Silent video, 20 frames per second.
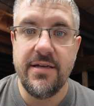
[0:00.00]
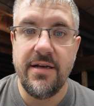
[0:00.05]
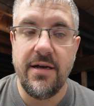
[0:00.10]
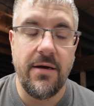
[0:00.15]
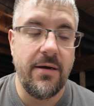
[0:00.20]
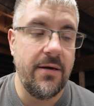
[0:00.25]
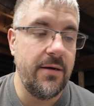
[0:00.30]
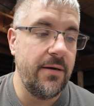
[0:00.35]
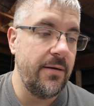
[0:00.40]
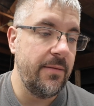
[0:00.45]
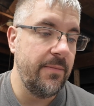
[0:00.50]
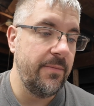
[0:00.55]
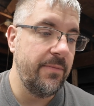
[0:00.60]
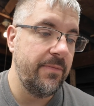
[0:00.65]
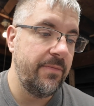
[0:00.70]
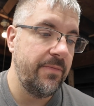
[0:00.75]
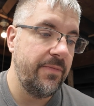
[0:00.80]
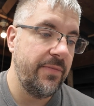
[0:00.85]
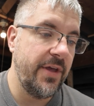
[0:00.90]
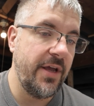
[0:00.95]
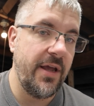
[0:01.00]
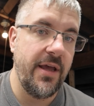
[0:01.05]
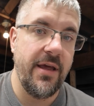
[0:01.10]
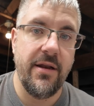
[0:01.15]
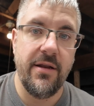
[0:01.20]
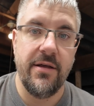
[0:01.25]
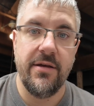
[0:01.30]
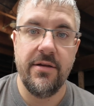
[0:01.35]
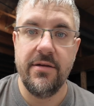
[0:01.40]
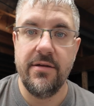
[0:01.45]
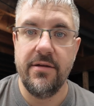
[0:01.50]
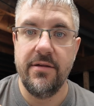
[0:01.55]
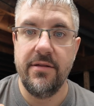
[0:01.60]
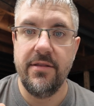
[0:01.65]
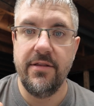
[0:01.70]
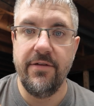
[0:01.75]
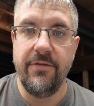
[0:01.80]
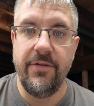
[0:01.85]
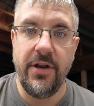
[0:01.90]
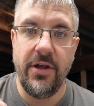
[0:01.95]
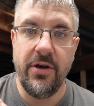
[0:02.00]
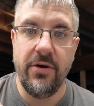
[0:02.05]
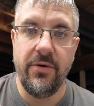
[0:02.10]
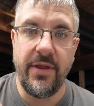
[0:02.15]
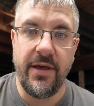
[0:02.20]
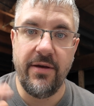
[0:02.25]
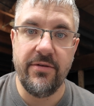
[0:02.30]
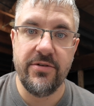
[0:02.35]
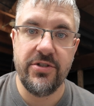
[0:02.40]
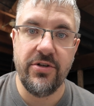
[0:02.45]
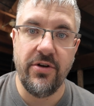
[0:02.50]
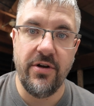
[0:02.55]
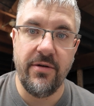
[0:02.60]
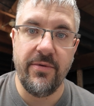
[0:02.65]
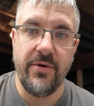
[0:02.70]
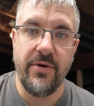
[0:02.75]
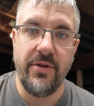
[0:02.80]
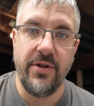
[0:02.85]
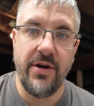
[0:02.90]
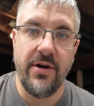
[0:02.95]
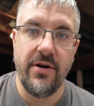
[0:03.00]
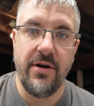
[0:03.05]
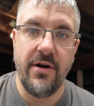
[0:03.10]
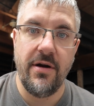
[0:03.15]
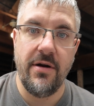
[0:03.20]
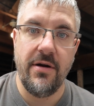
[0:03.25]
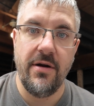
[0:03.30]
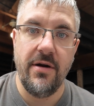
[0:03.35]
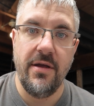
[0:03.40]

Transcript: Again, the video that showed up earlier